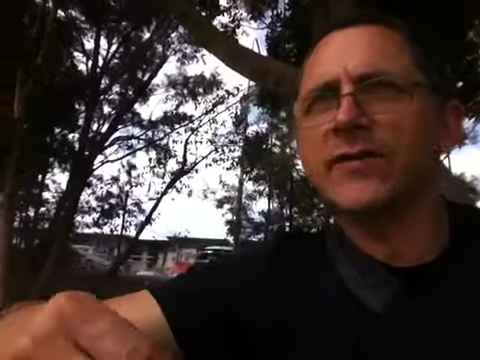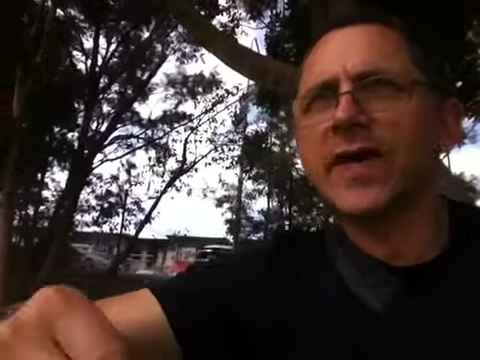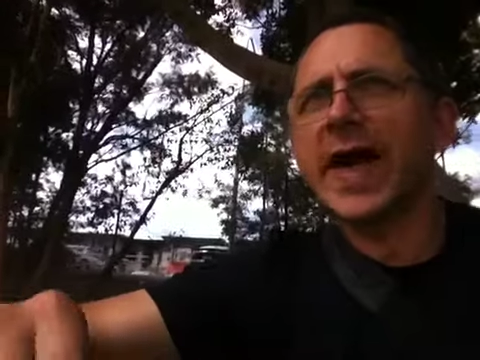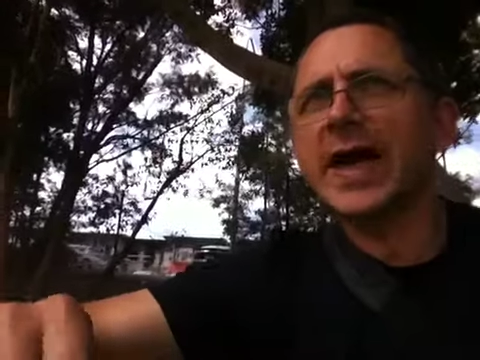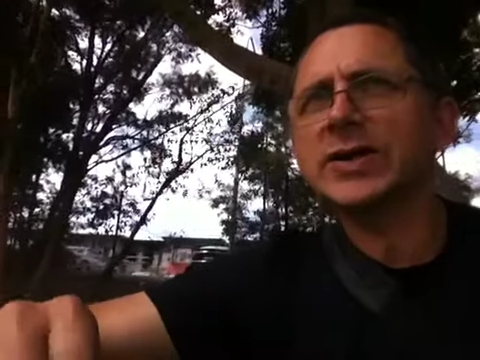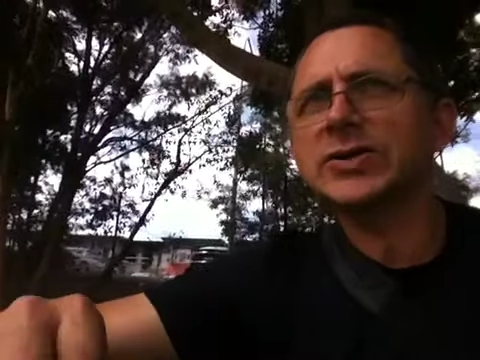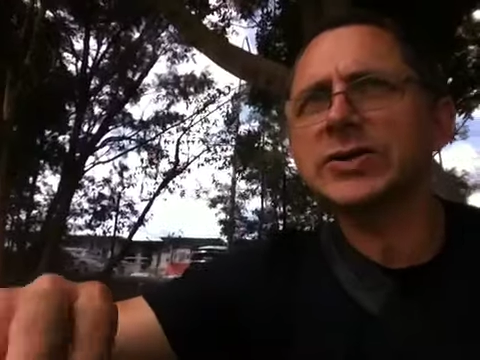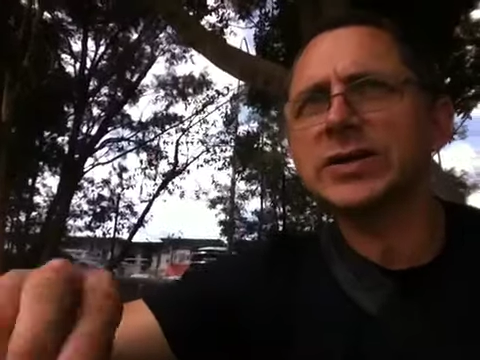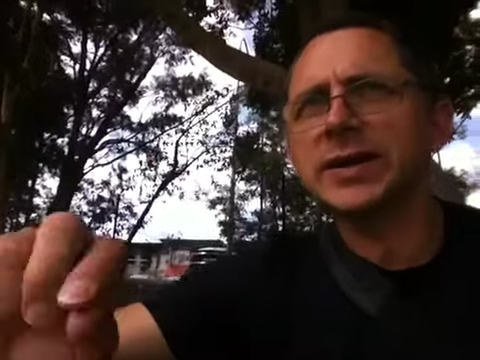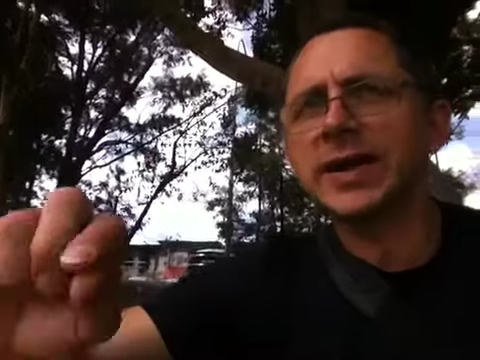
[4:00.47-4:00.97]
of
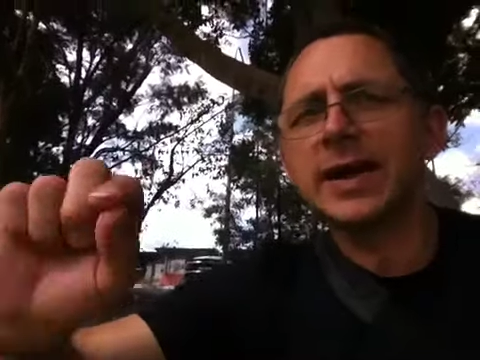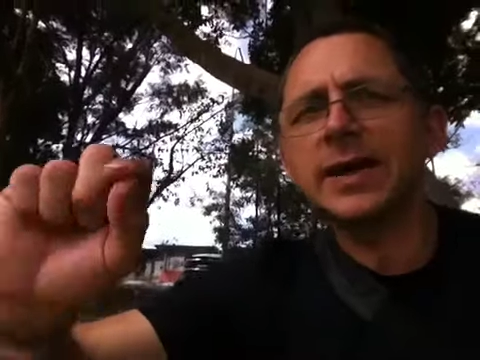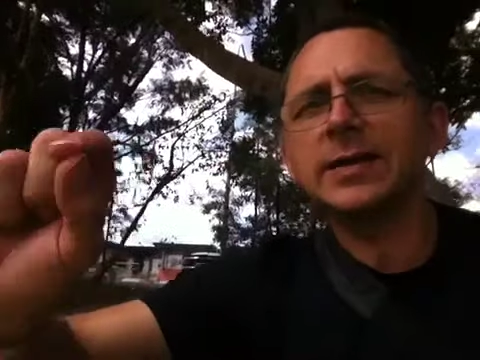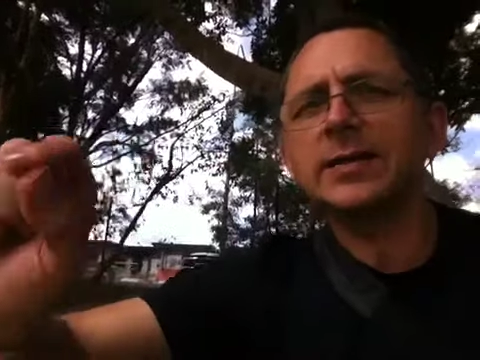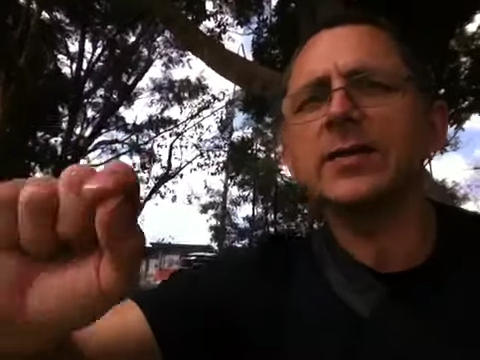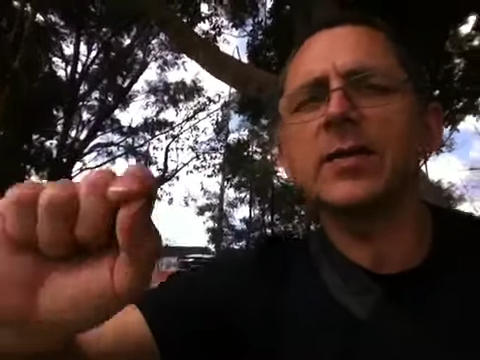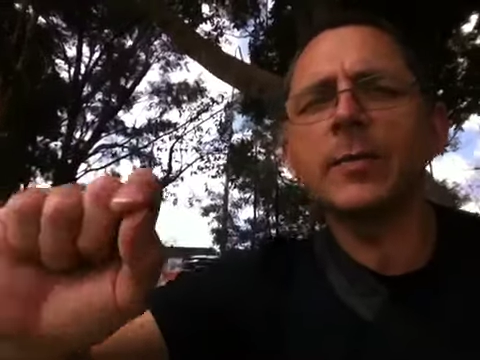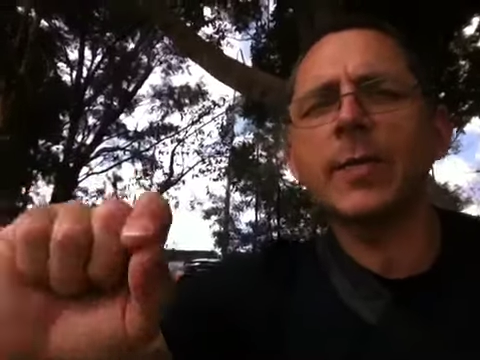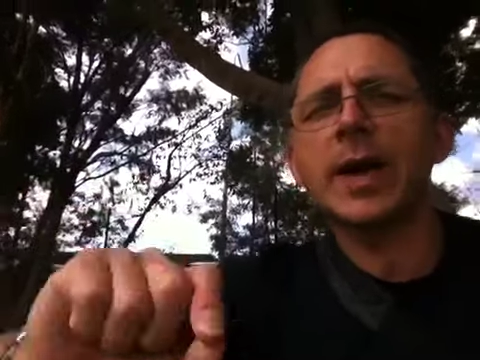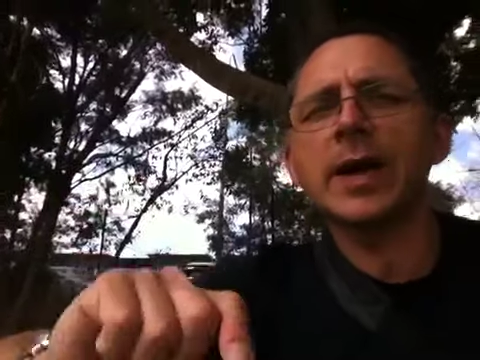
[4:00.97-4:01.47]
actually
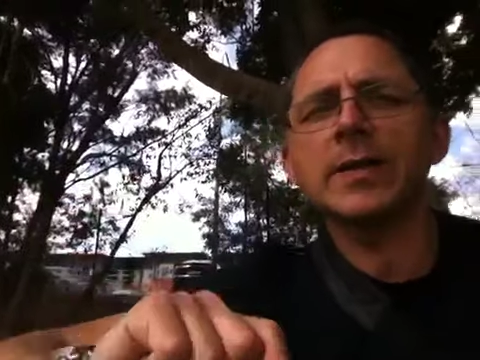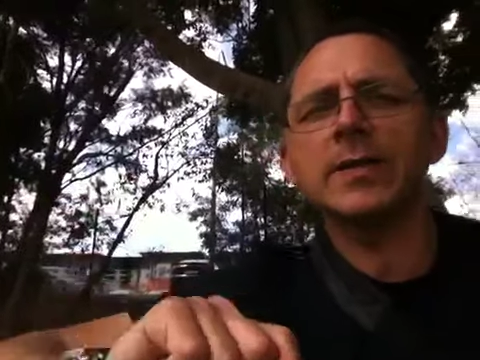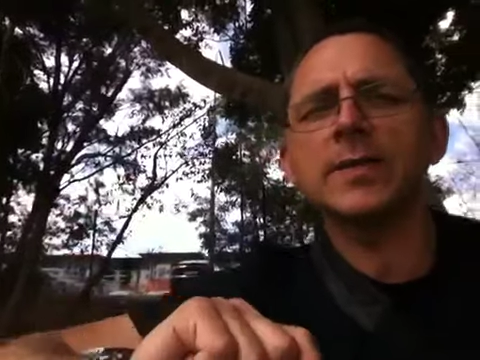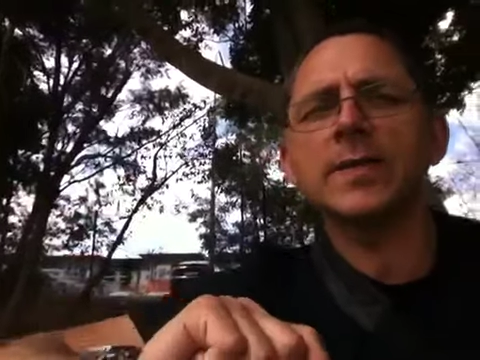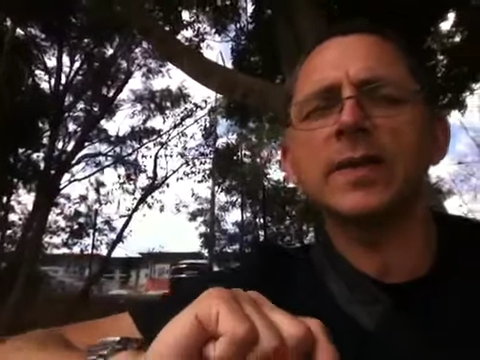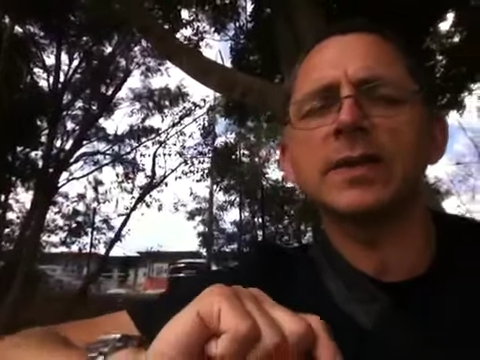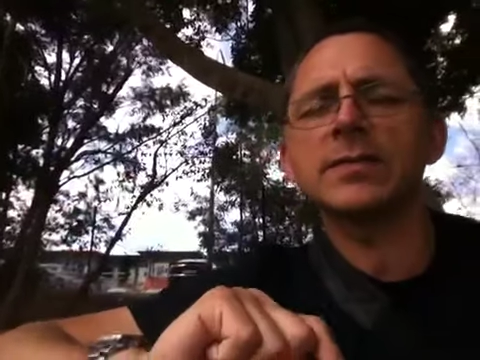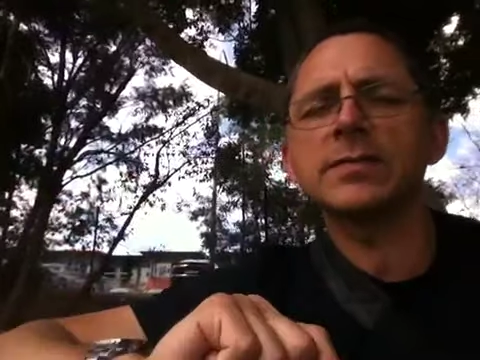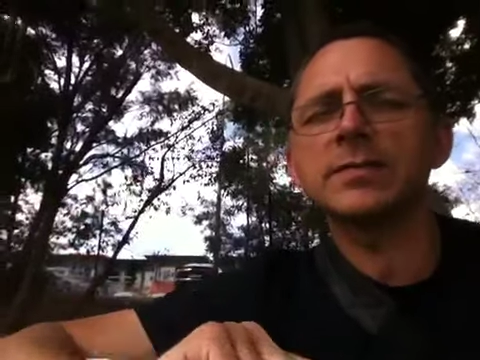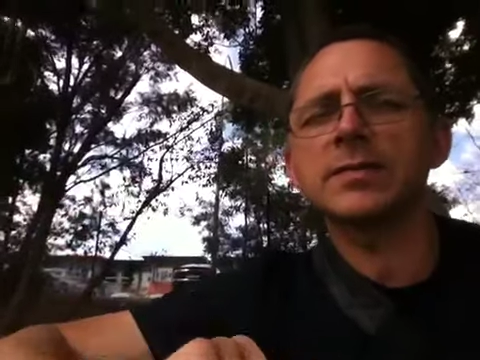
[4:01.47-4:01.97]
hitting the
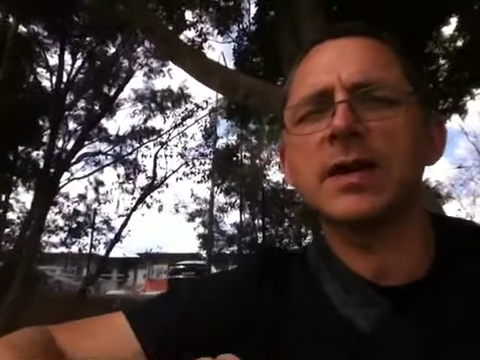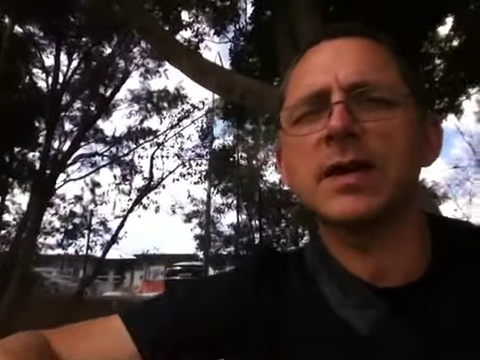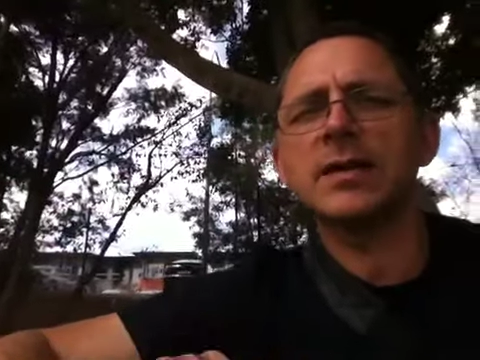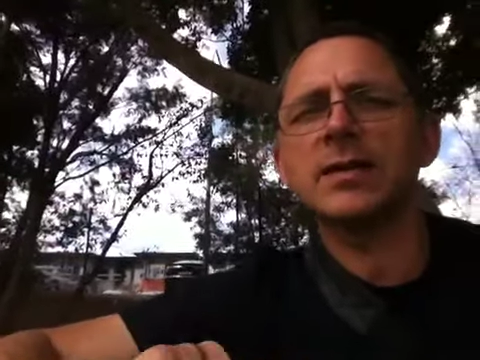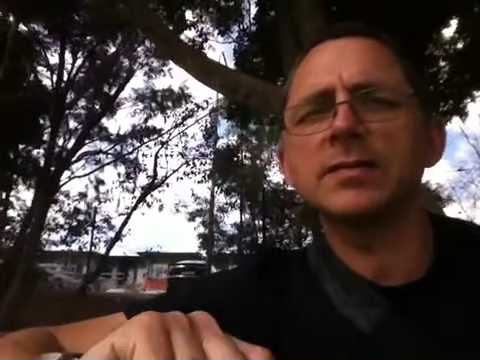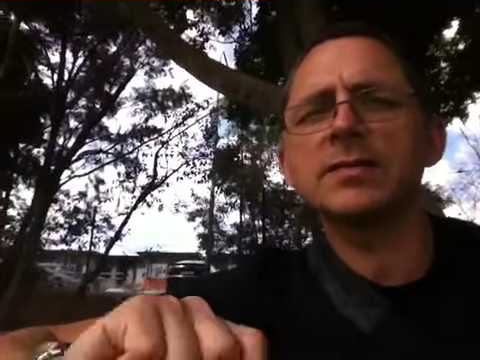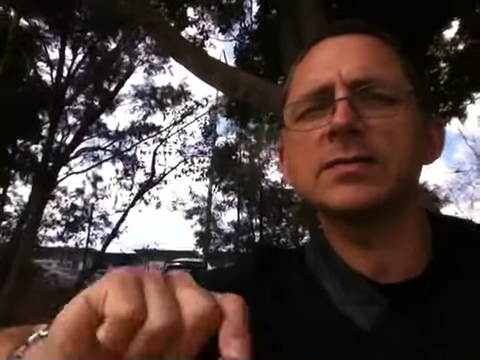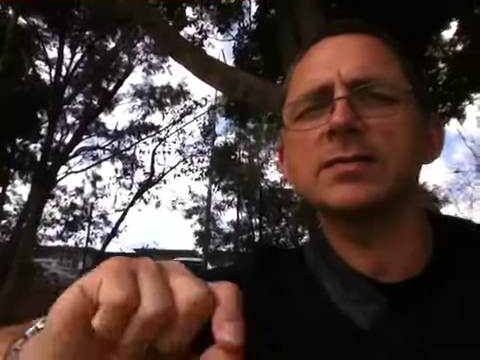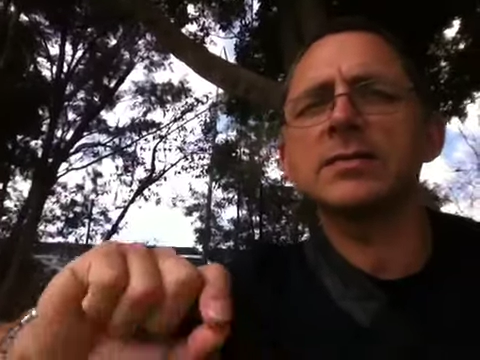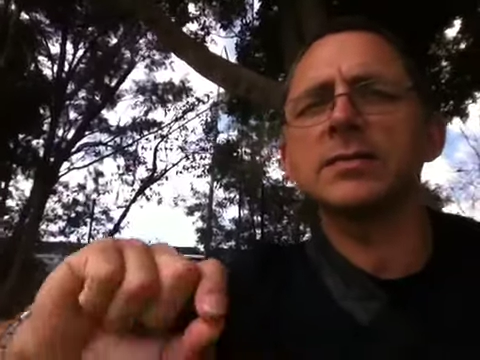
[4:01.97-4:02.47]
button that
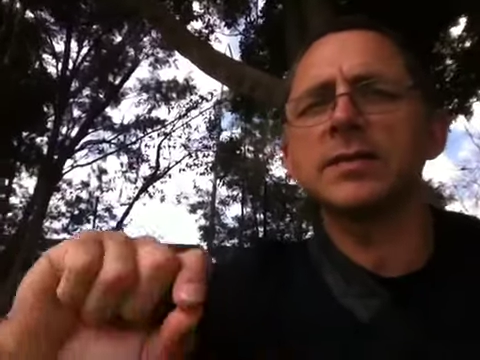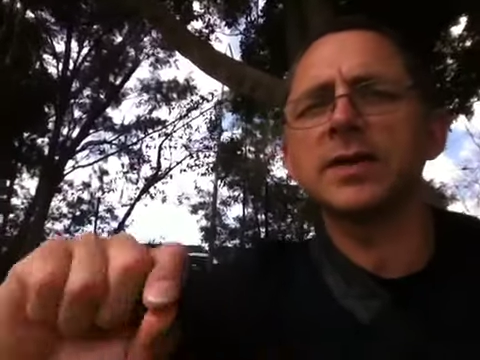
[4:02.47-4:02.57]
says,